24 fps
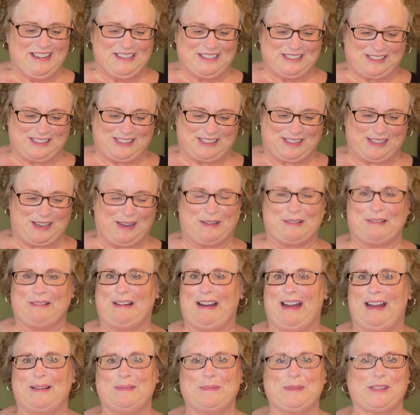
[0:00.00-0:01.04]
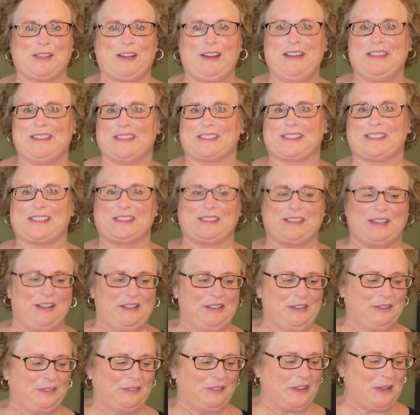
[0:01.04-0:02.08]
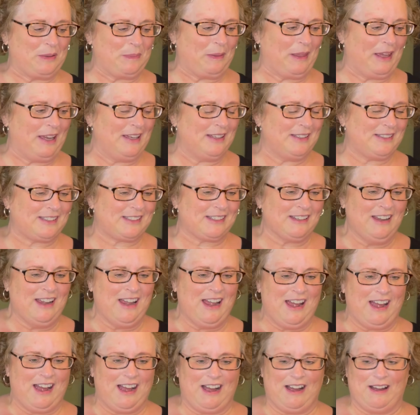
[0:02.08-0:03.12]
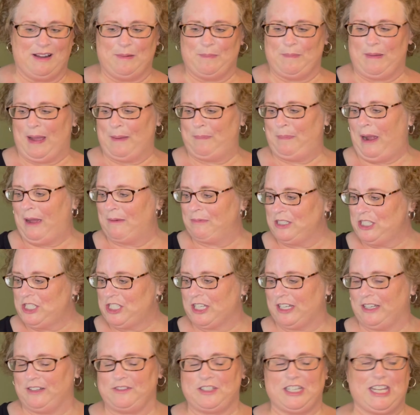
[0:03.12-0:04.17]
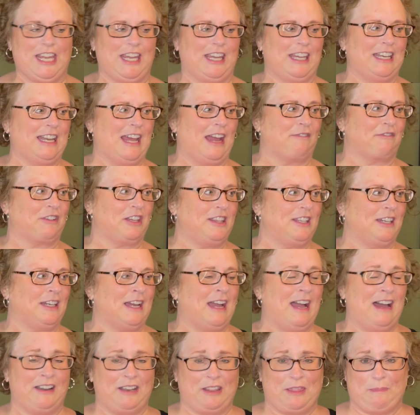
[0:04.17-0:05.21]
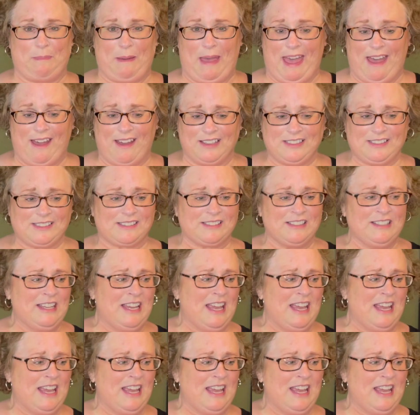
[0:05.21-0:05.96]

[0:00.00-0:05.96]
So I'm sorry this is all over the place. I probably should have taken everything out of the bags,